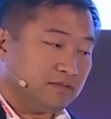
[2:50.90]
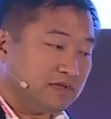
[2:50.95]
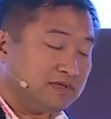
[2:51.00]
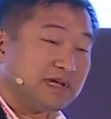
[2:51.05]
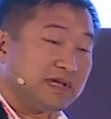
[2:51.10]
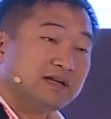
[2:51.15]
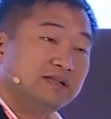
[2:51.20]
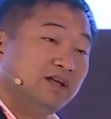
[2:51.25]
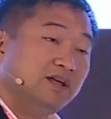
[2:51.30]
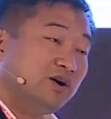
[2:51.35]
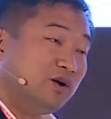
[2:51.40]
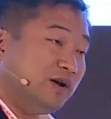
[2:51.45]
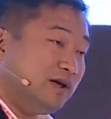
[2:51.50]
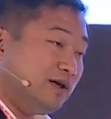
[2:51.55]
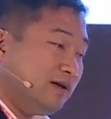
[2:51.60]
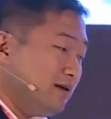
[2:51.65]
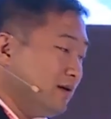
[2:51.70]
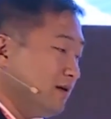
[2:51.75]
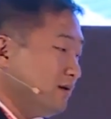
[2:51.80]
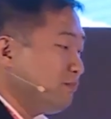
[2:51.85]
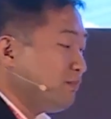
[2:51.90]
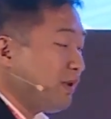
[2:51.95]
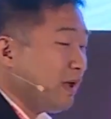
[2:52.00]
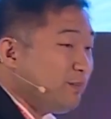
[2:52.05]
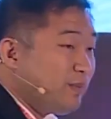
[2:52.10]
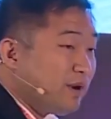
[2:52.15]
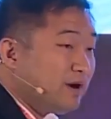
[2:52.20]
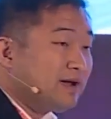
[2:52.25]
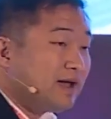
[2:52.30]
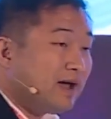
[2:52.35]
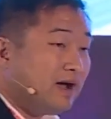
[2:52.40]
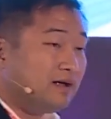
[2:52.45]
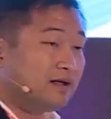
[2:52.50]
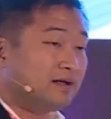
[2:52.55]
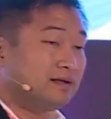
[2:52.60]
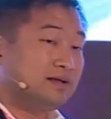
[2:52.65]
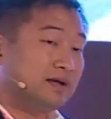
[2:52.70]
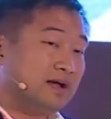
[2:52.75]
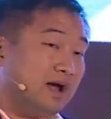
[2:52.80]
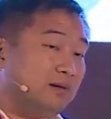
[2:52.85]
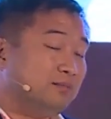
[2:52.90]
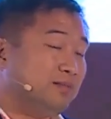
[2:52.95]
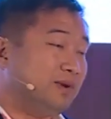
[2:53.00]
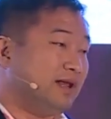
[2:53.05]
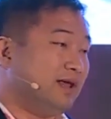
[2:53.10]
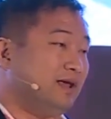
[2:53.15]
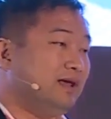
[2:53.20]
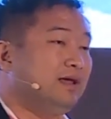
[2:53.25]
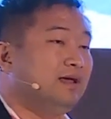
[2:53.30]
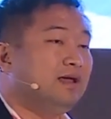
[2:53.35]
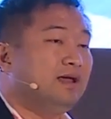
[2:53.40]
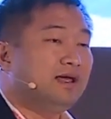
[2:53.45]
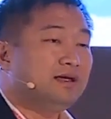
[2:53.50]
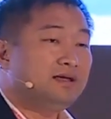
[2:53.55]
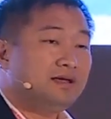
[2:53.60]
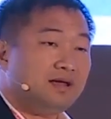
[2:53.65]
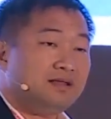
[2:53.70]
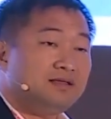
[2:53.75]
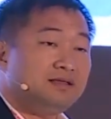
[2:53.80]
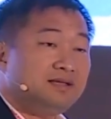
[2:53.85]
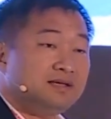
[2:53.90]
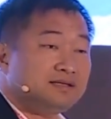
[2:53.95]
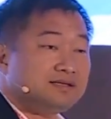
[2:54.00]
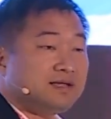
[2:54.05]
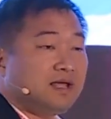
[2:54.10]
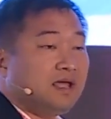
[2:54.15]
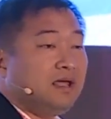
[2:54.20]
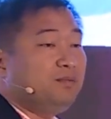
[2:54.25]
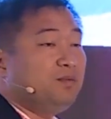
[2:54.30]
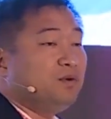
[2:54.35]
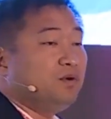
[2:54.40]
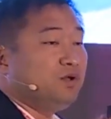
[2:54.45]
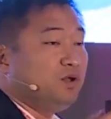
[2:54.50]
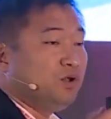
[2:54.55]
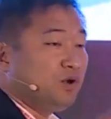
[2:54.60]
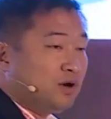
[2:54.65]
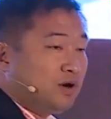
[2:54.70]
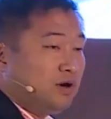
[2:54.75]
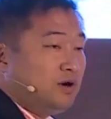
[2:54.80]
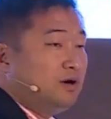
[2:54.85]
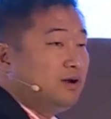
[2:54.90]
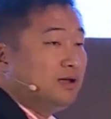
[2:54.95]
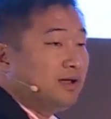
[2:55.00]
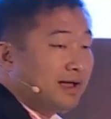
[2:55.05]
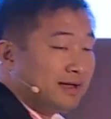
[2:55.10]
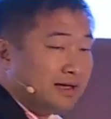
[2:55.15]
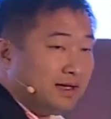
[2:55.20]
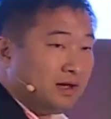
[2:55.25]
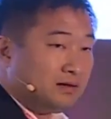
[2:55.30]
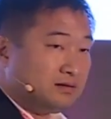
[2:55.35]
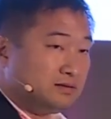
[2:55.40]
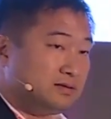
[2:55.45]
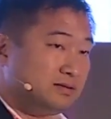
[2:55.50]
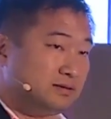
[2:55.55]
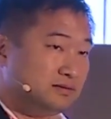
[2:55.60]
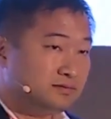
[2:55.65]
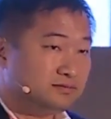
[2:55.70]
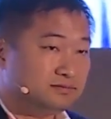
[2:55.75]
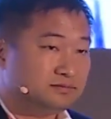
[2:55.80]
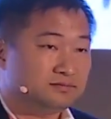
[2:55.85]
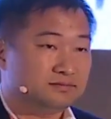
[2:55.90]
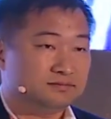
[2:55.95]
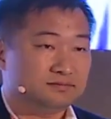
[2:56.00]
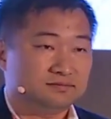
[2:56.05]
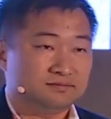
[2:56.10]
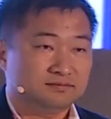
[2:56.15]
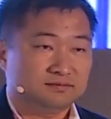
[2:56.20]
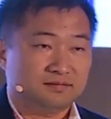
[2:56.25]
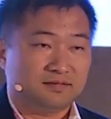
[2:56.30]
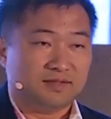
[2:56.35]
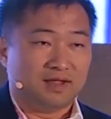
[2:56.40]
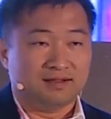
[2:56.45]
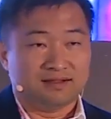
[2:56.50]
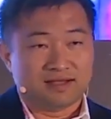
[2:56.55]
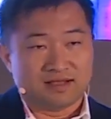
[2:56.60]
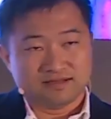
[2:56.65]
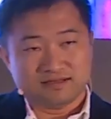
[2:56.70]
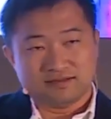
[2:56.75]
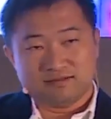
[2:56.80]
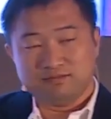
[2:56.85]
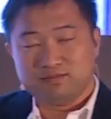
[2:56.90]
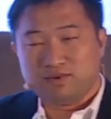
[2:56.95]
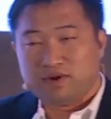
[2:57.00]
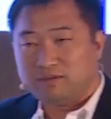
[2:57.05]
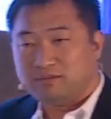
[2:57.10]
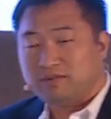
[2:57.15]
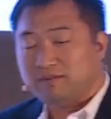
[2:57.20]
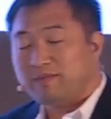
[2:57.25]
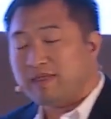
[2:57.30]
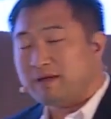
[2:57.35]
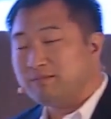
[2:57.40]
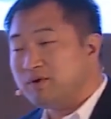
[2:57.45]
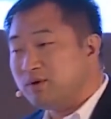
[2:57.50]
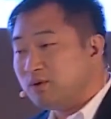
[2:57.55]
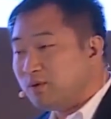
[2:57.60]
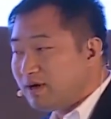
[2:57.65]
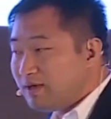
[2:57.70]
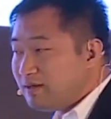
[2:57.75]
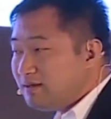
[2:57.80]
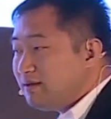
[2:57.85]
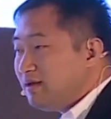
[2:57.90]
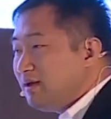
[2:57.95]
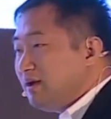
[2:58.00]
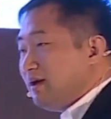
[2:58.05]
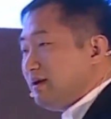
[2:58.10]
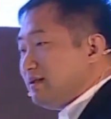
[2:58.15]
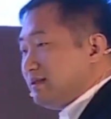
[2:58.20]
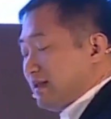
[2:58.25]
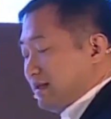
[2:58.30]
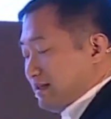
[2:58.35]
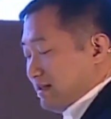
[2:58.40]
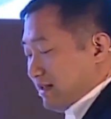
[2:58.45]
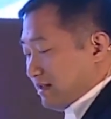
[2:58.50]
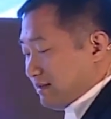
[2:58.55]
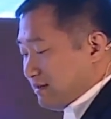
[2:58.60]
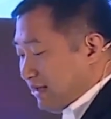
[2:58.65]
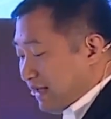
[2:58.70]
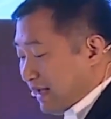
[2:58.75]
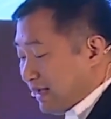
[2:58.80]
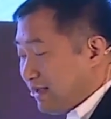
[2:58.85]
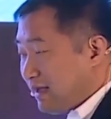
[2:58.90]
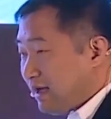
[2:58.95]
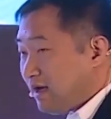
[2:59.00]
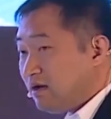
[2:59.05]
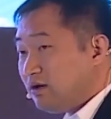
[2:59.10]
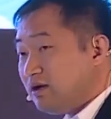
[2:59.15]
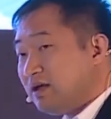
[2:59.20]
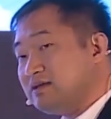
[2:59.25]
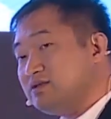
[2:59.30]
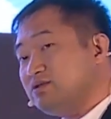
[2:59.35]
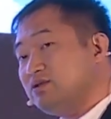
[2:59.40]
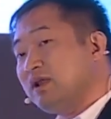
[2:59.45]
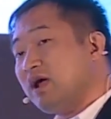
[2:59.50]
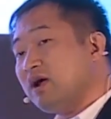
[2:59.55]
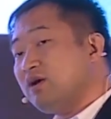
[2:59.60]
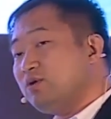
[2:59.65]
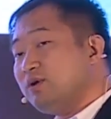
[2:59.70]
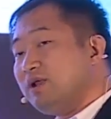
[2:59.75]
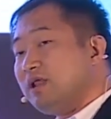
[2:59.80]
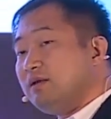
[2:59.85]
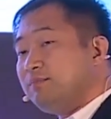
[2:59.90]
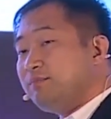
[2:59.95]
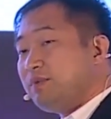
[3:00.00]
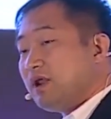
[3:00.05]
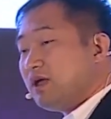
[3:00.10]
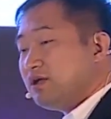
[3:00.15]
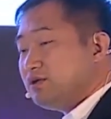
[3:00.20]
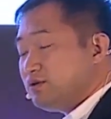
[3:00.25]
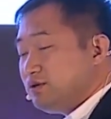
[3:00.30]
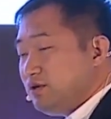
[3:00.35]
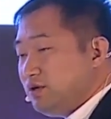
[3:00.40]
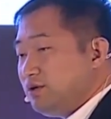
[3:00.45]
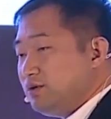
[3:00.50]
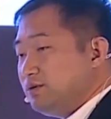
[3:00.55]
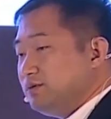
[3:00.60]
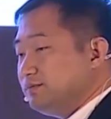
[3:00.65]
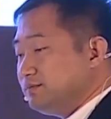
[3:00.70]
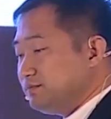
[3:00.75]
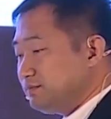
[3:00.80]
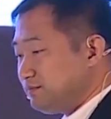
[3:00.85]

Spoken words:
Technically, PayPal, the company, can disable your account. And that's problem number one, that the account is not really belong to you.